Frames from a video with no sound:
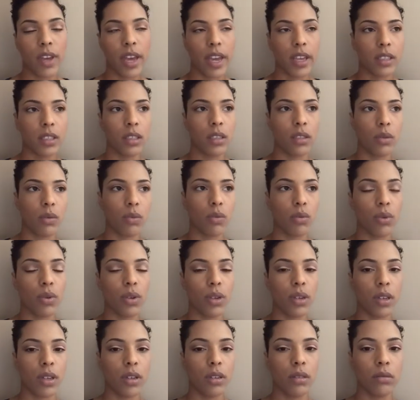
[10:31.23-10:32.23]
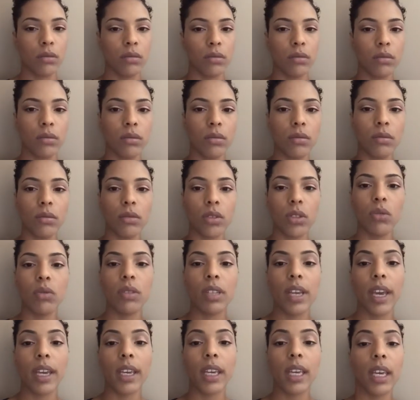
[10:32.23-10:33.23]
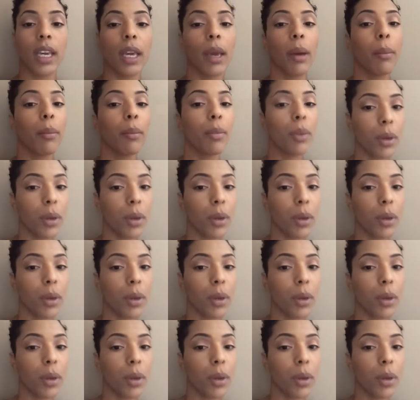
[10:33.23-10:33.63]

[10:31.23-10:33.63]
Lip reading: as to what you take in.